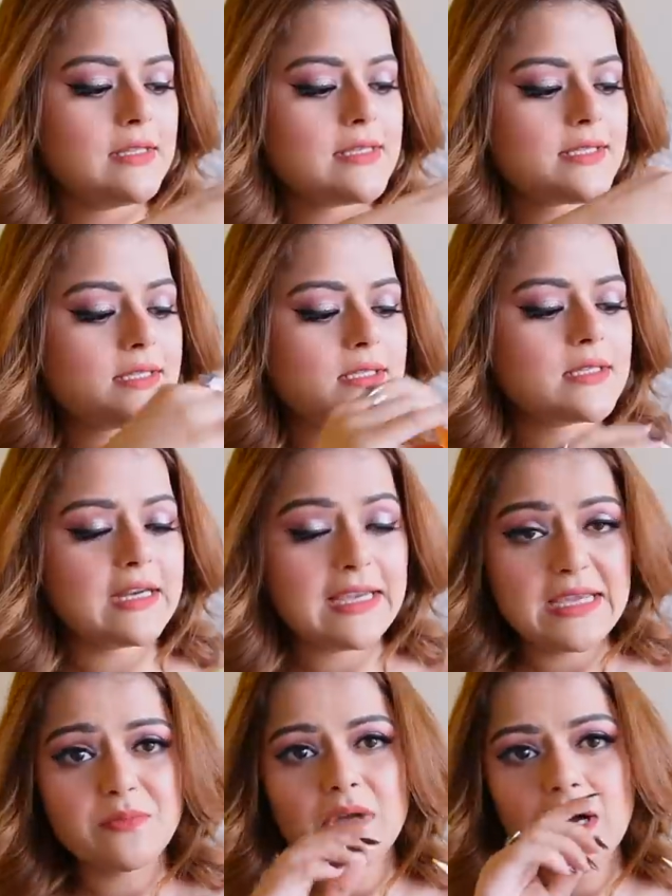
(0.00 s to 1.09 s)
This
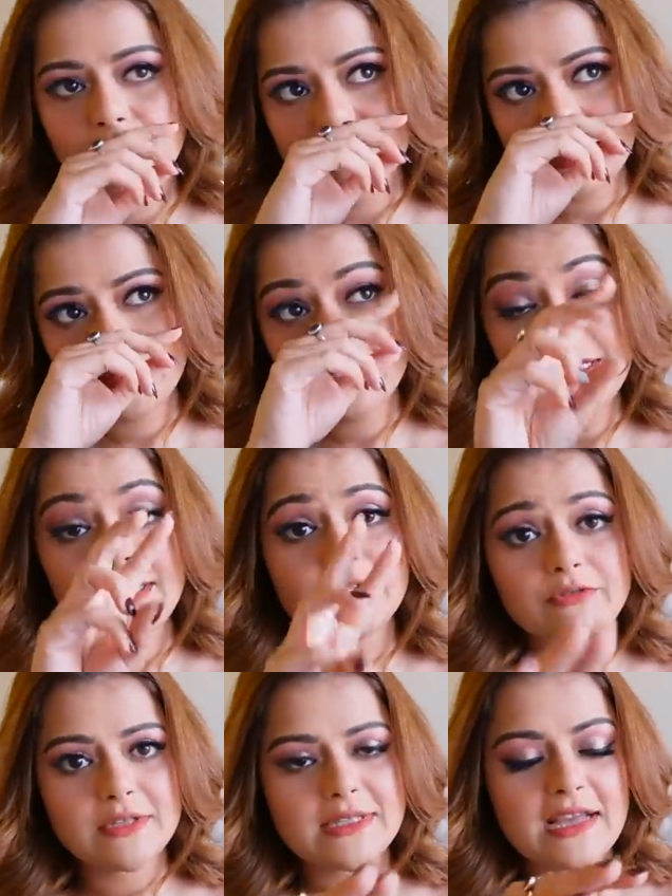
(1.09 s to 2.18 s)
cream comes in three
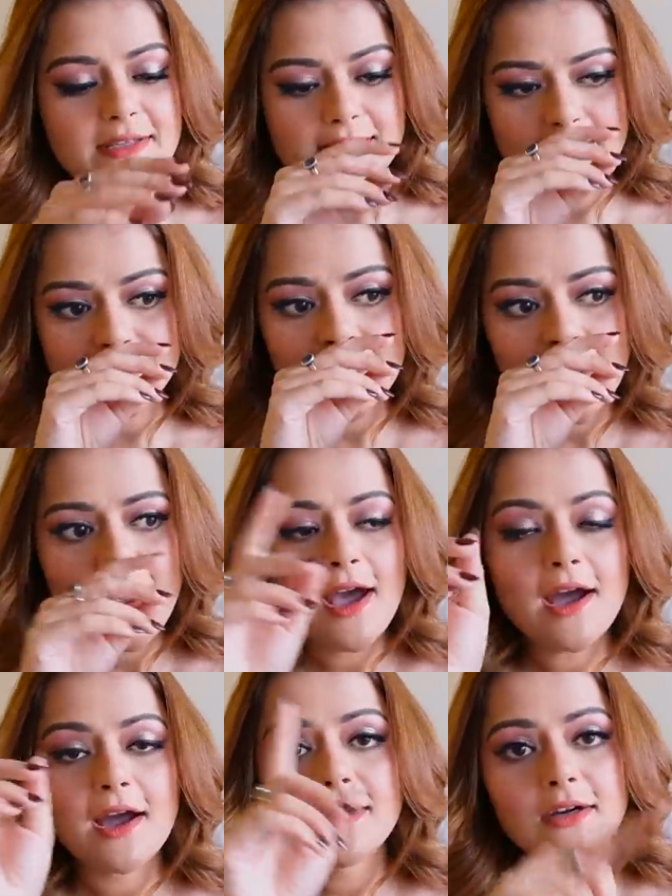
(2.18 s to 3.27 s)
different sizes,
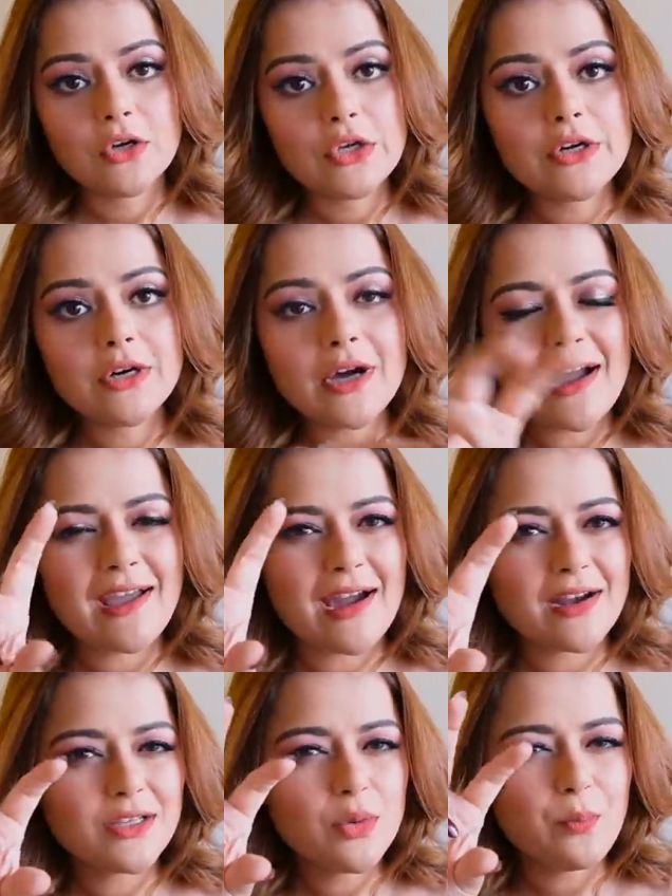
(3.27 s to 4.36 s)
and earlier I
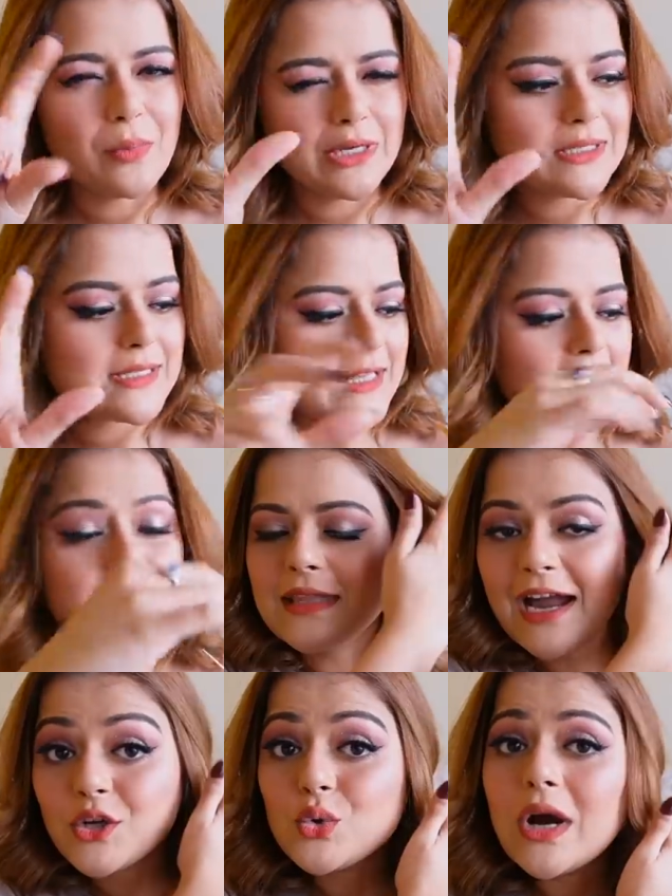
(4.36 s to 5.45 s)
had the middle size.
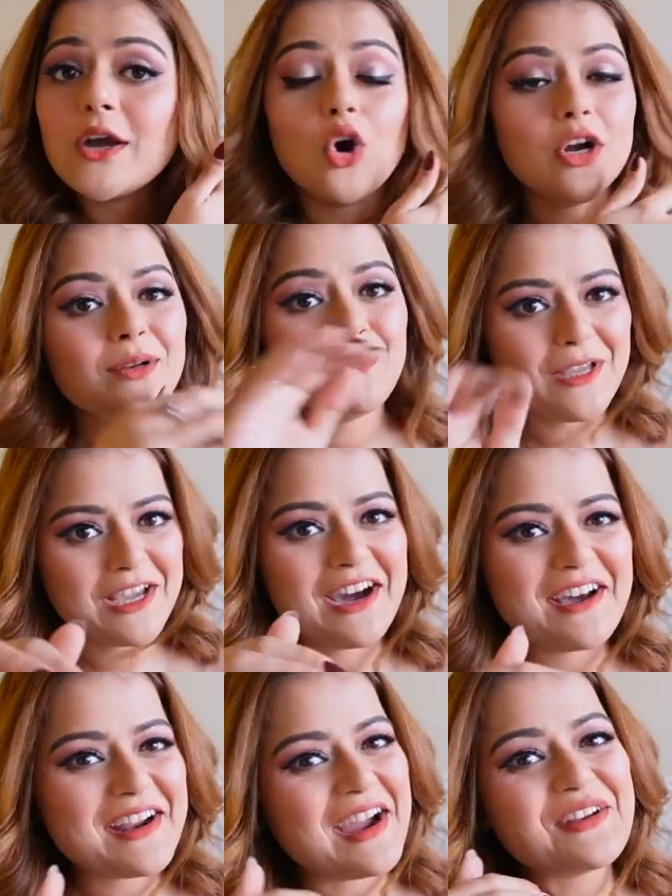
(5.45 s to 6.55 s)
That too I got in
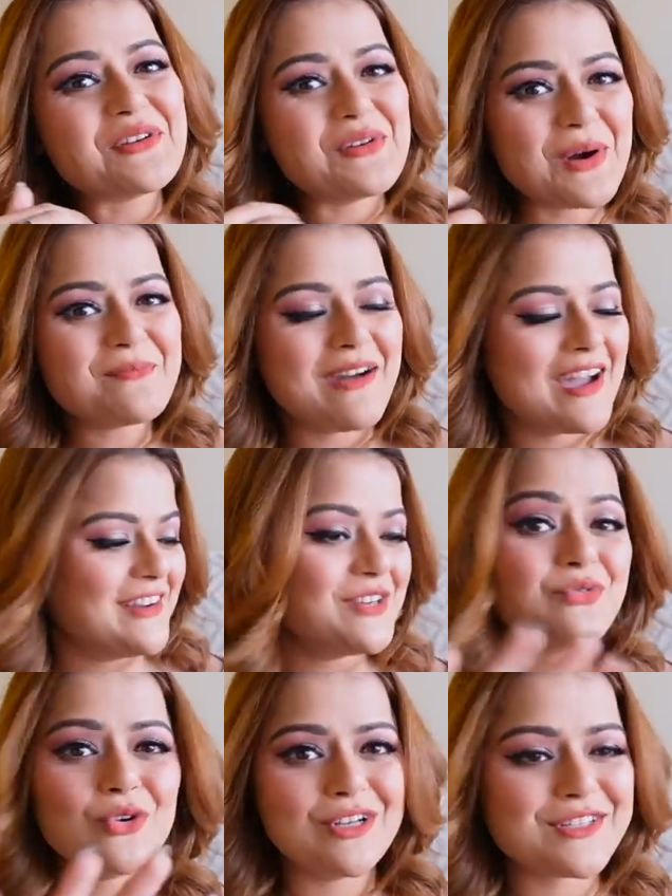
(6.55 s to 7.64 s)
PR. I did not buy it,
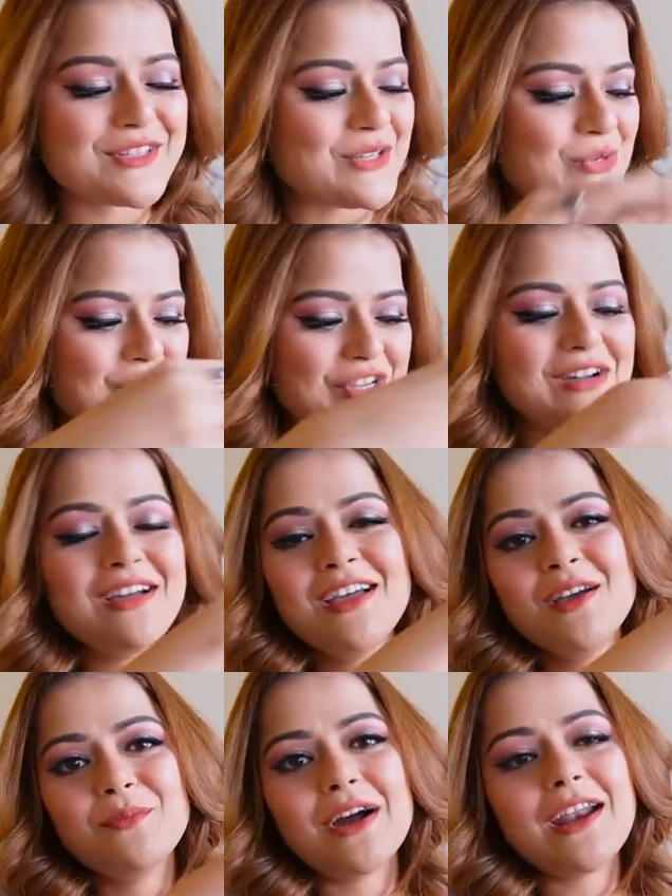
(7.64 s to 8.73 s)
full disclosure.
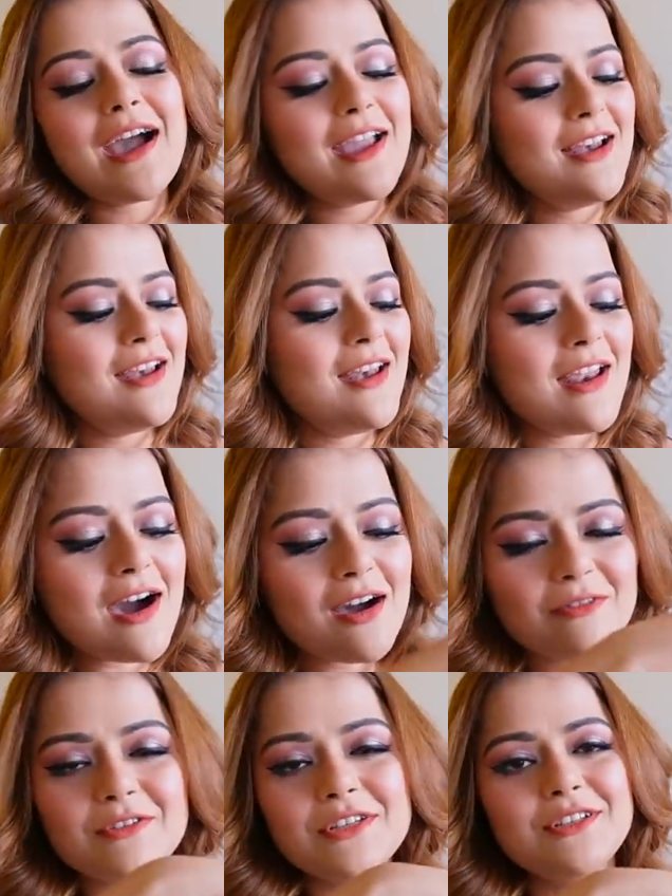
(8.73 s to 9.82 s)
But I
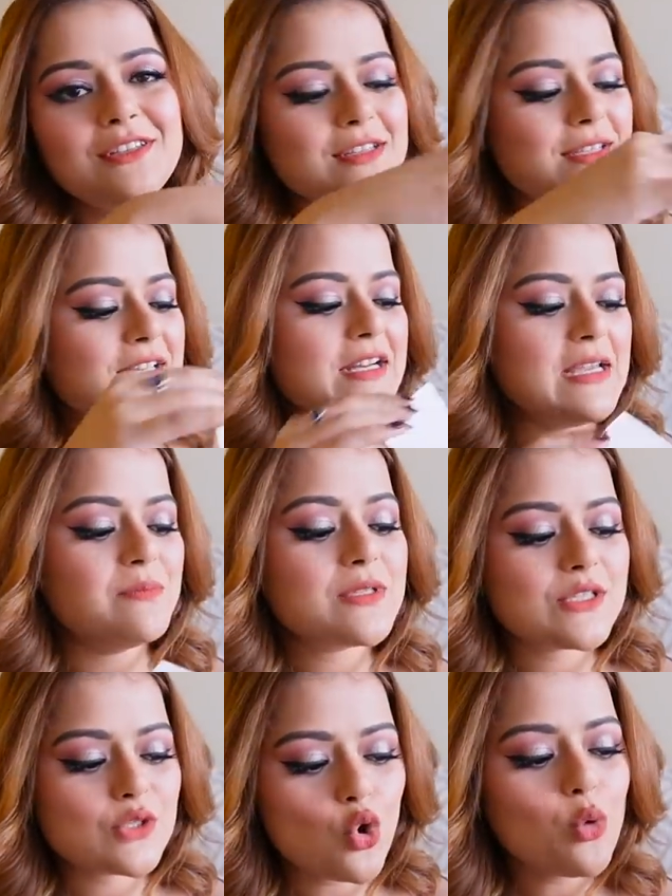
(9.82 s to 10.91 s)
loved this cream
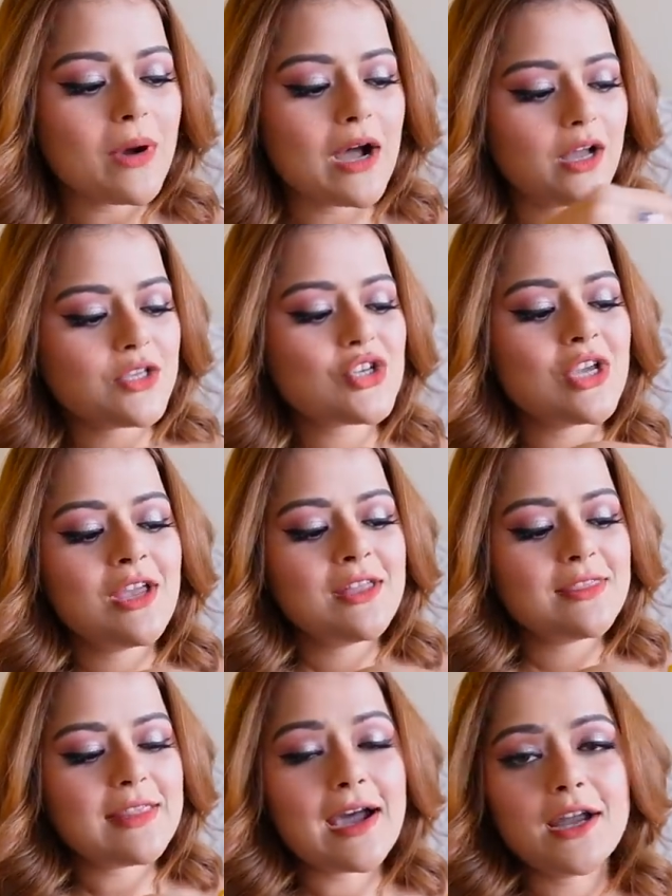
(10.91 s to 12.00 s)
so much
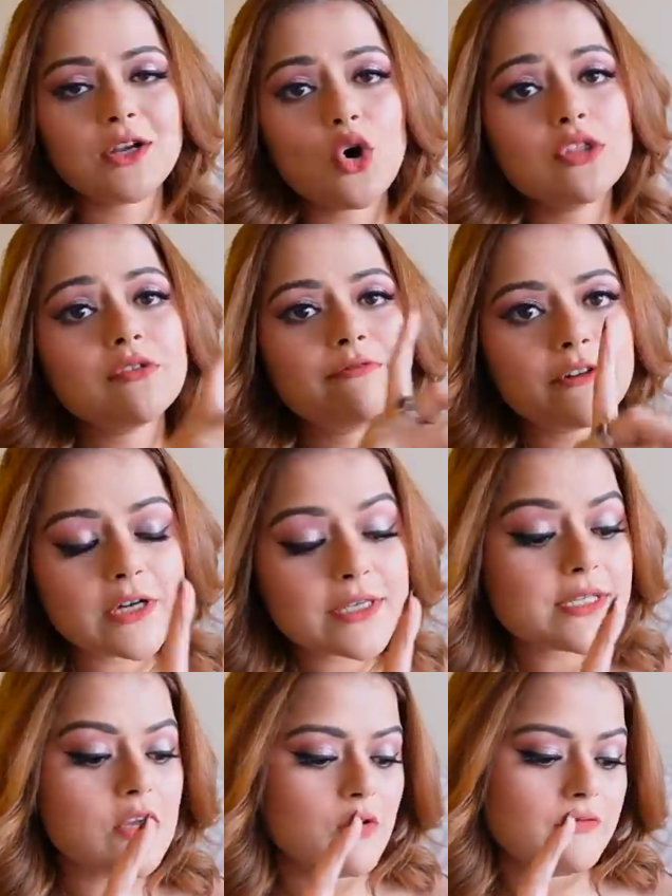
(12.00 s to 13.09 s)
that on the first
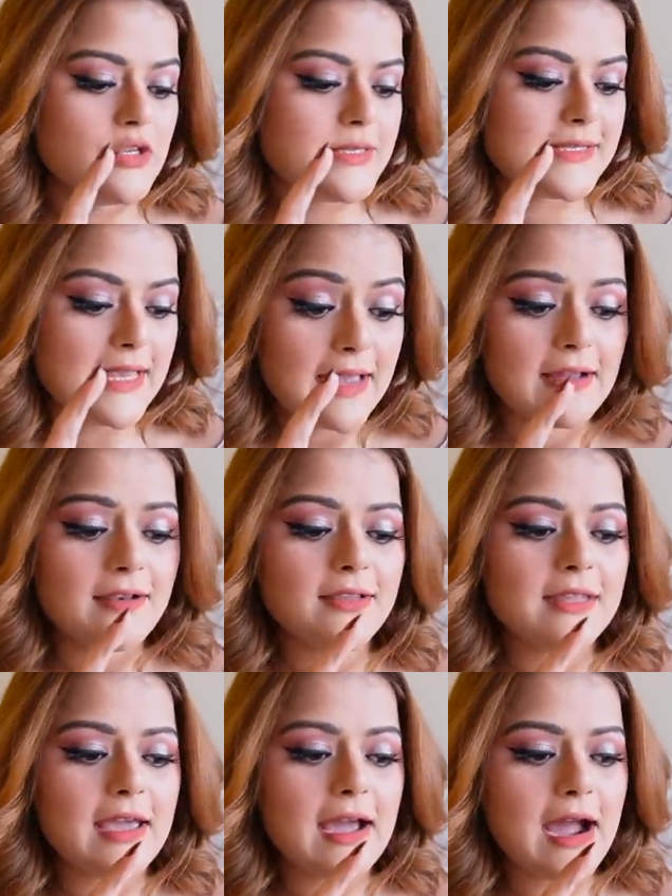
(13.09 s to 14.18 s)
day of the sale,
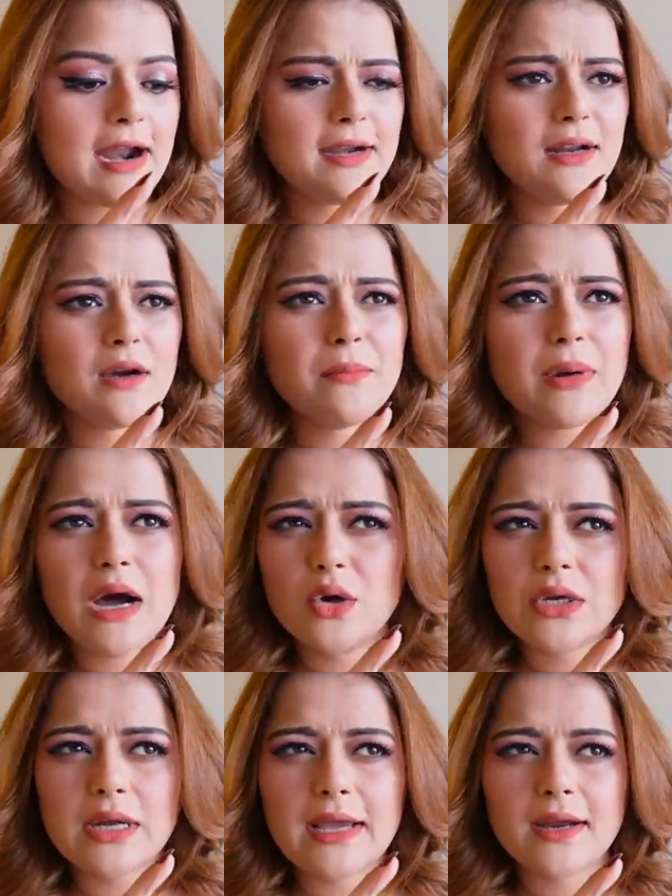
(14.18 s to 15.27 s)
they had
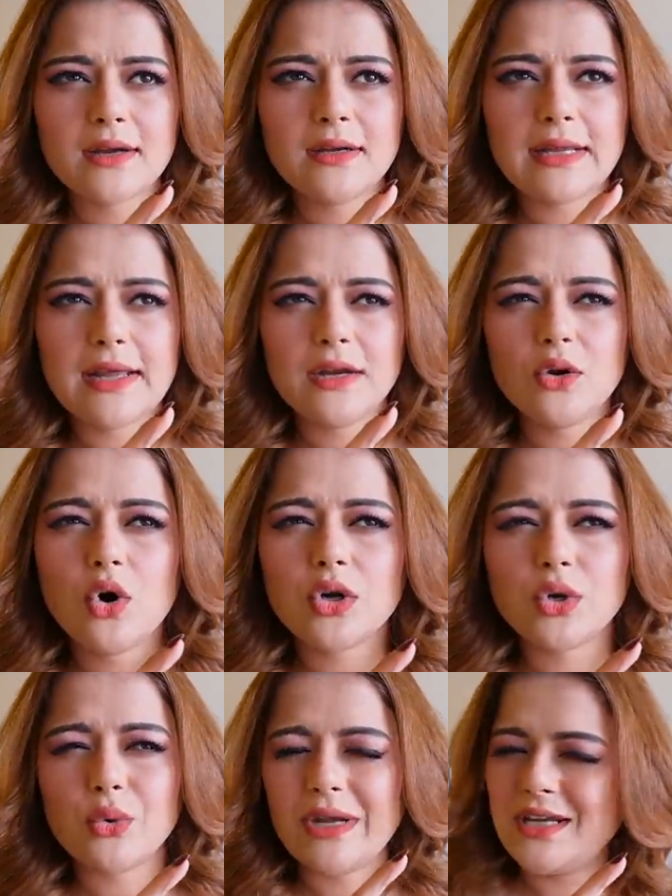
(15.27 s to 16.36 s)
about like 10 or
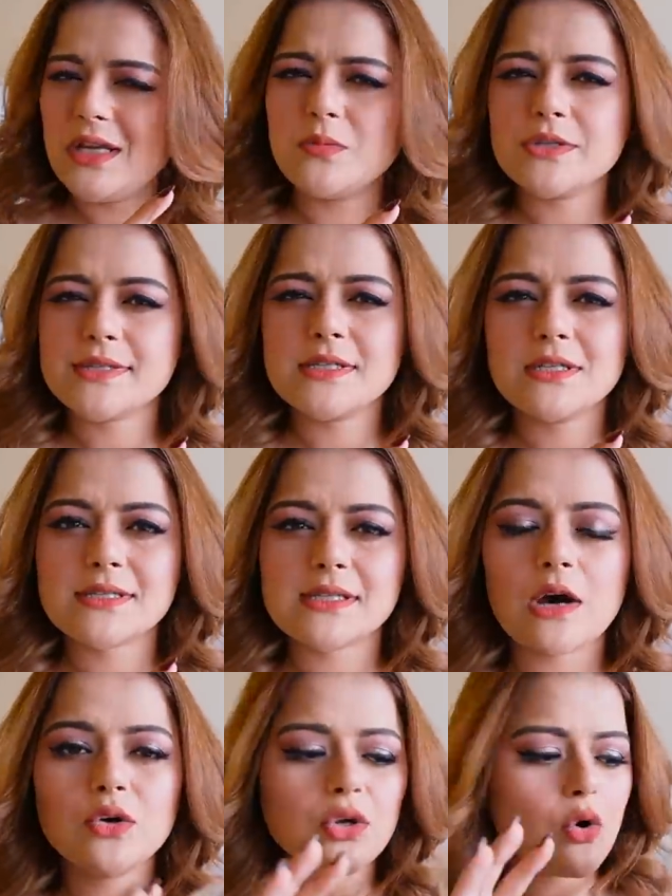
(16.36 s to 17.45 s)
20%
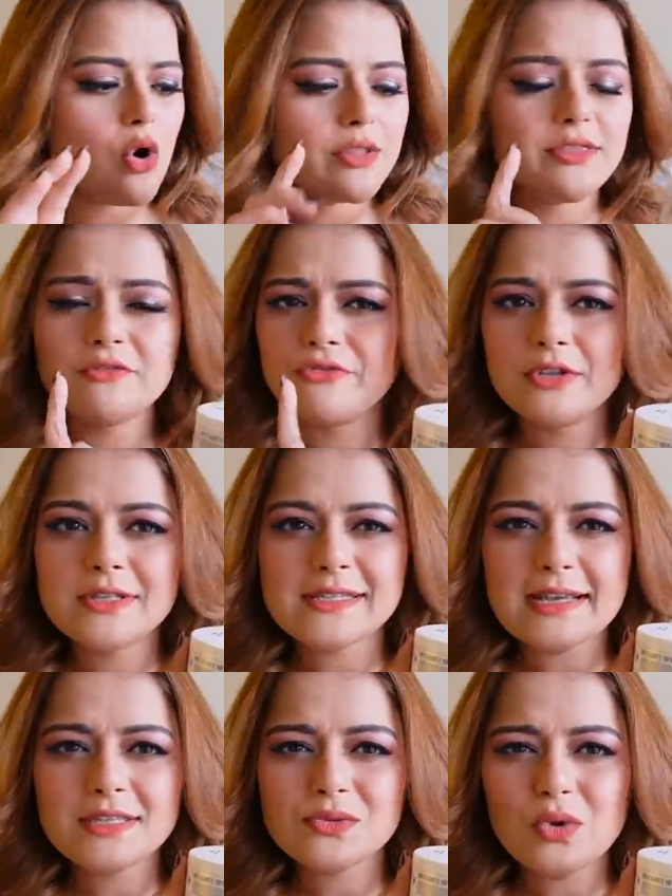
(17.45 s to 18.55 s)
discount on the full
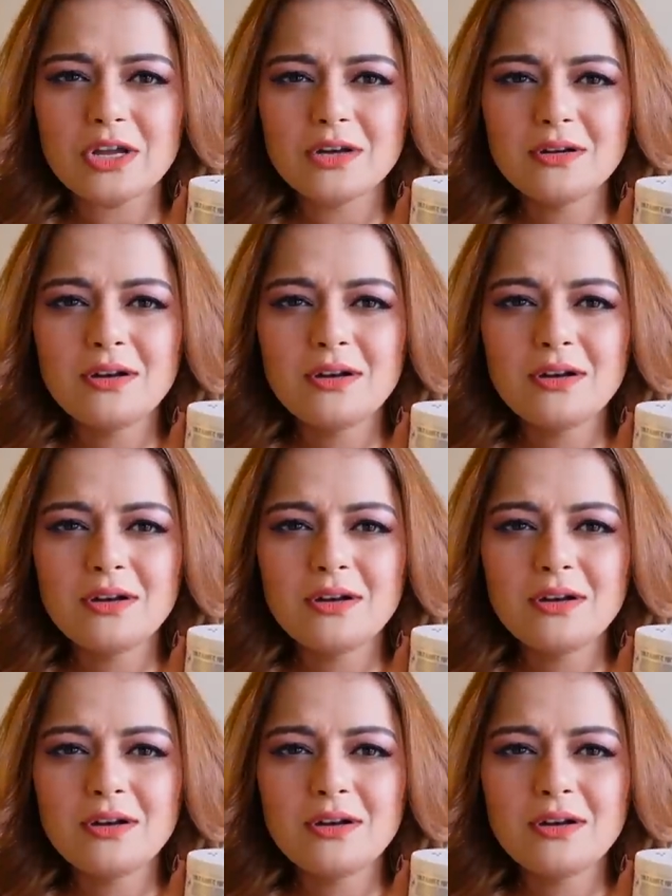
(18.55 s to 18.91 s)
size one.